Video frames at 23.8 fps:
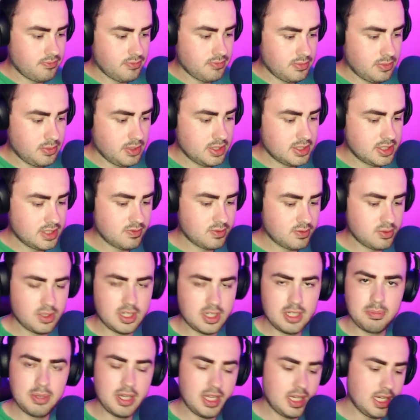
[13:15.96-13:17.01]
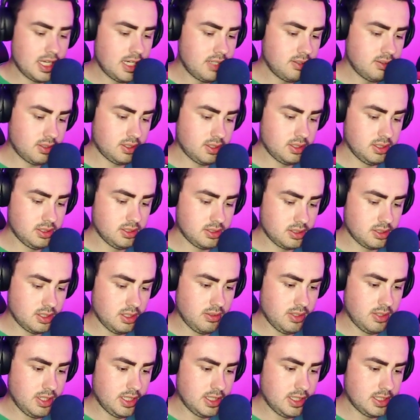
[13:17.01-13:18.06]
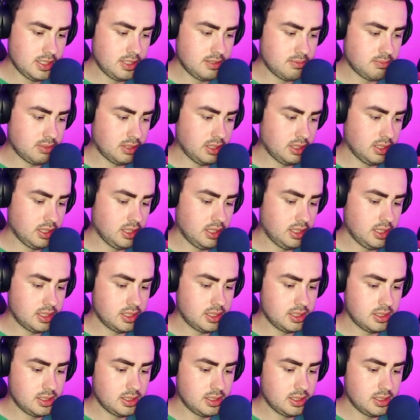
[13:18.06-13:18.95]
we're in 720p now. let's go ahead and play.